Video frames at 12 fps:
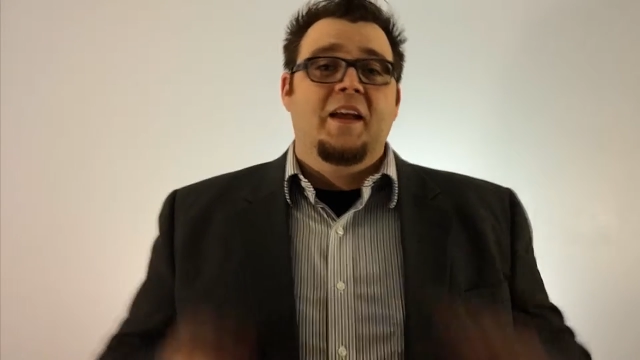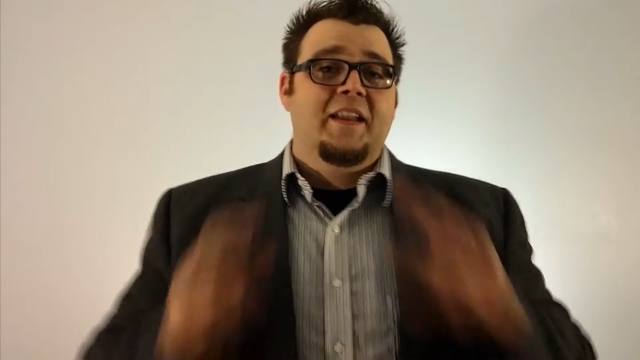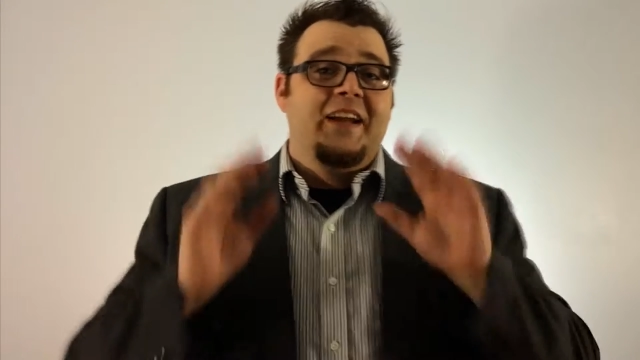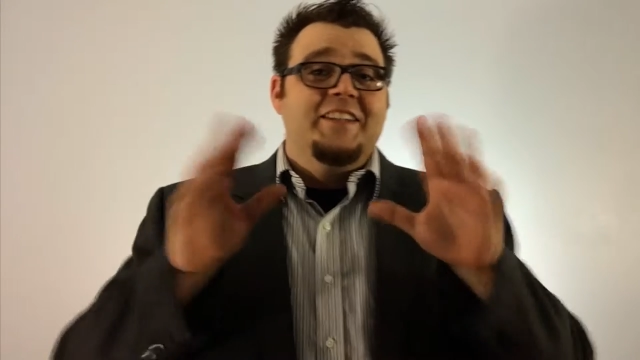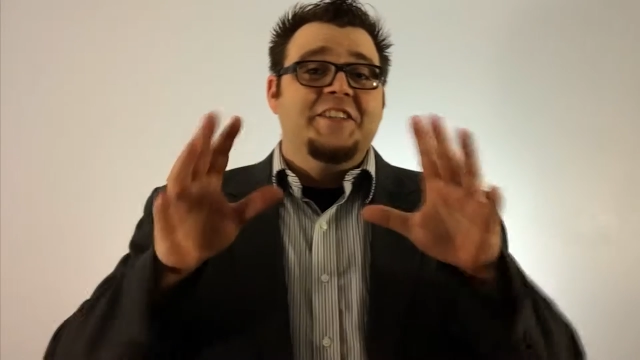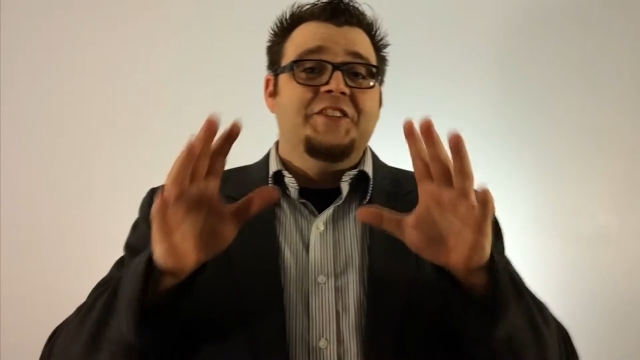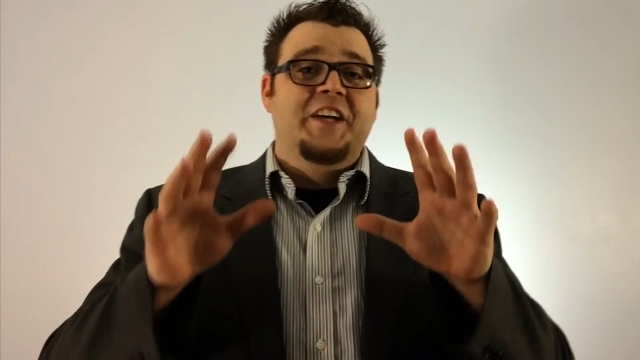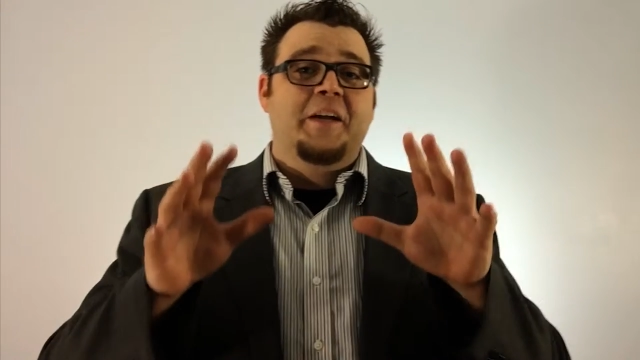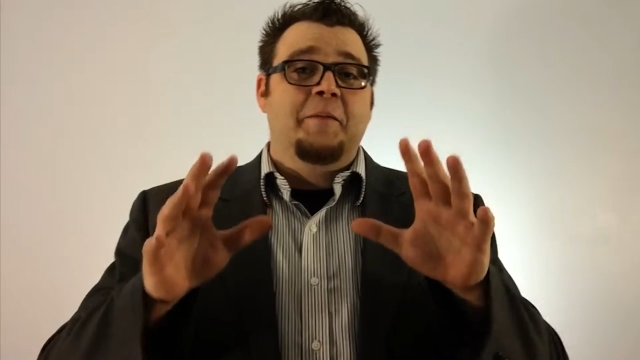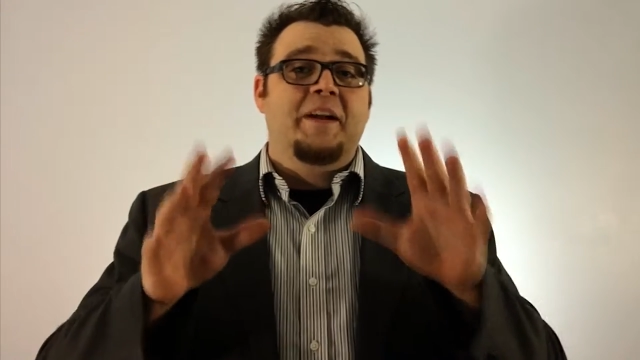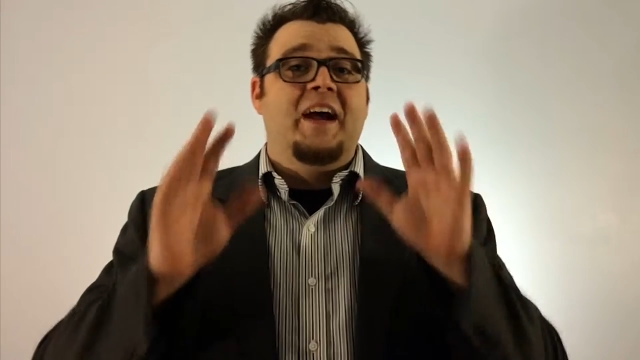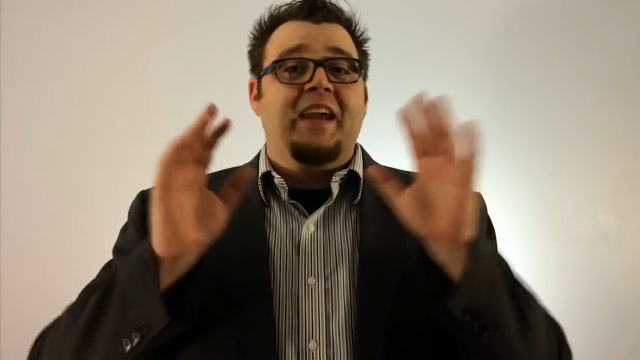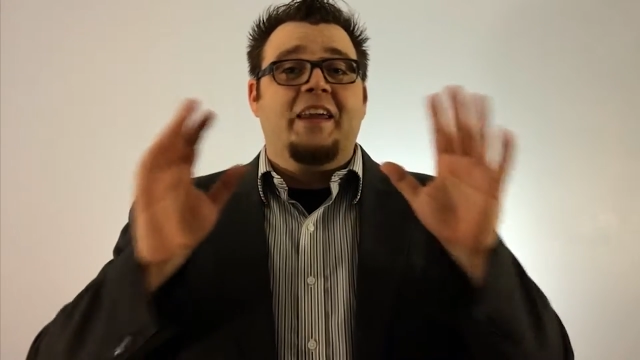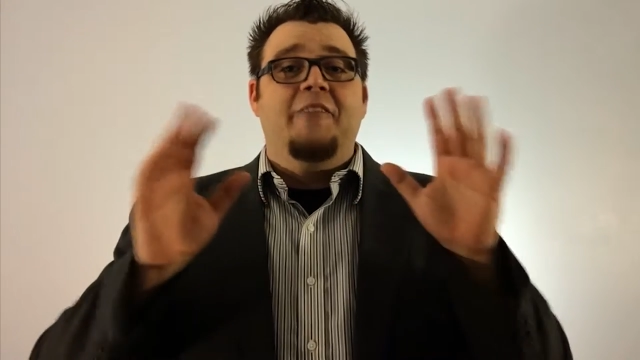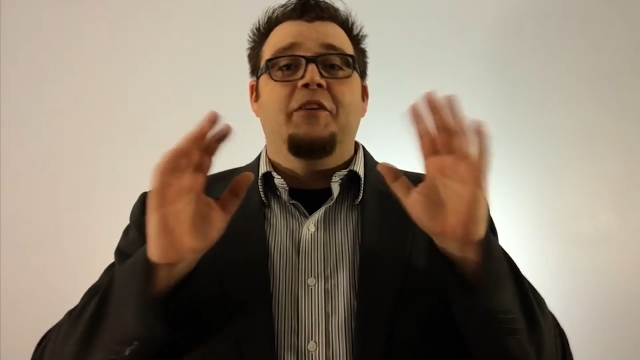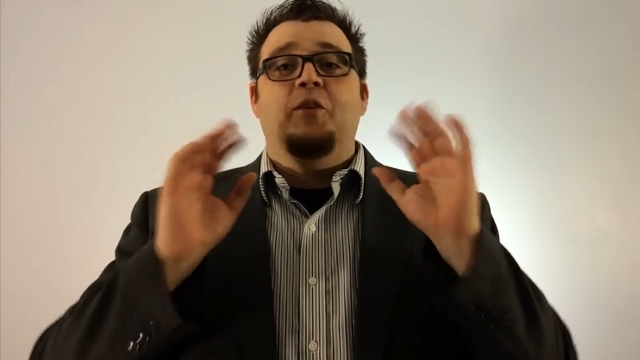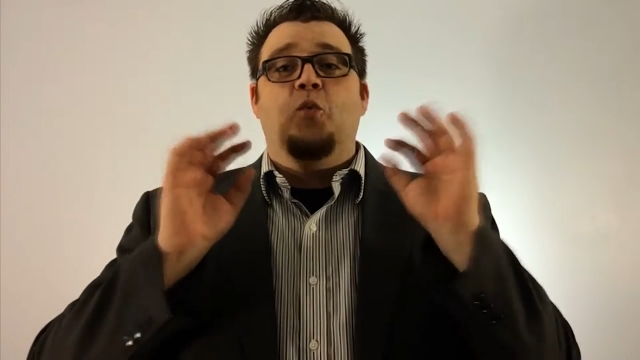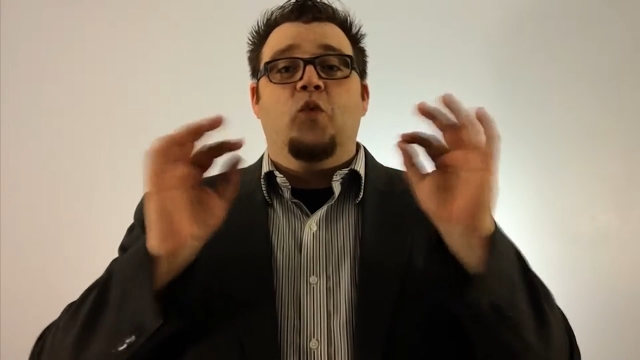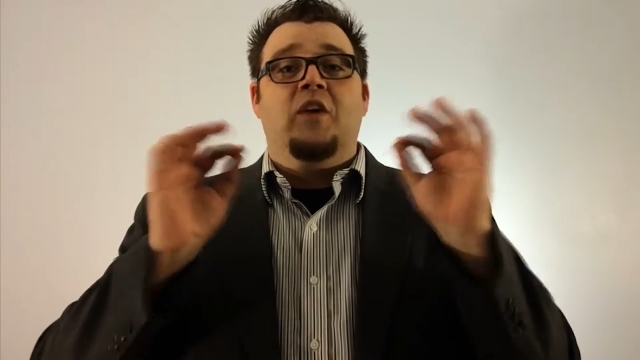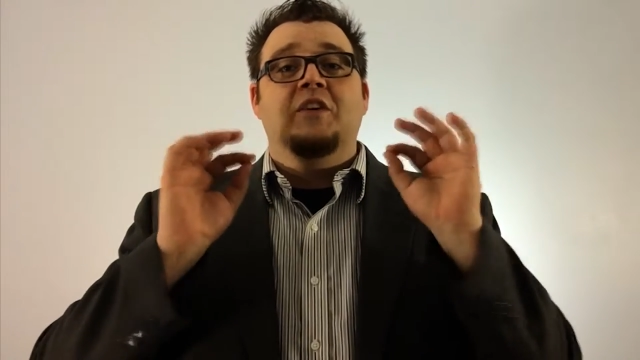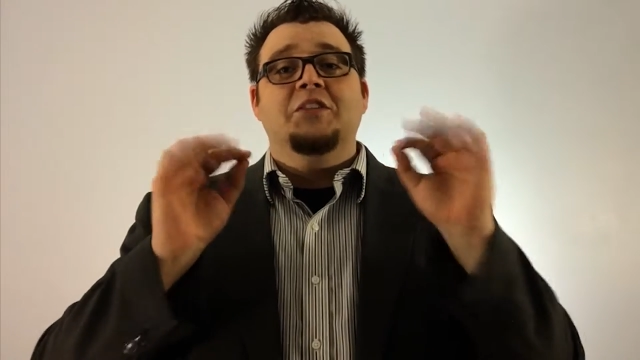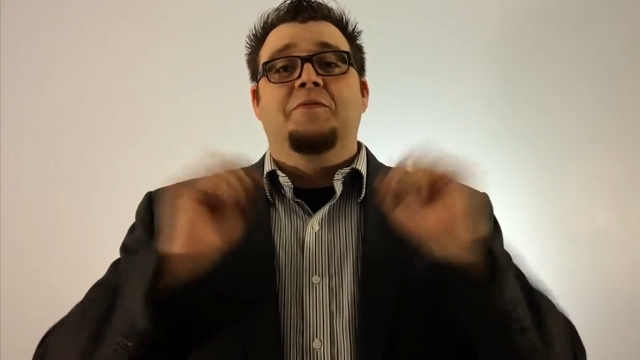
Ladies and gentlemen, I give you the world's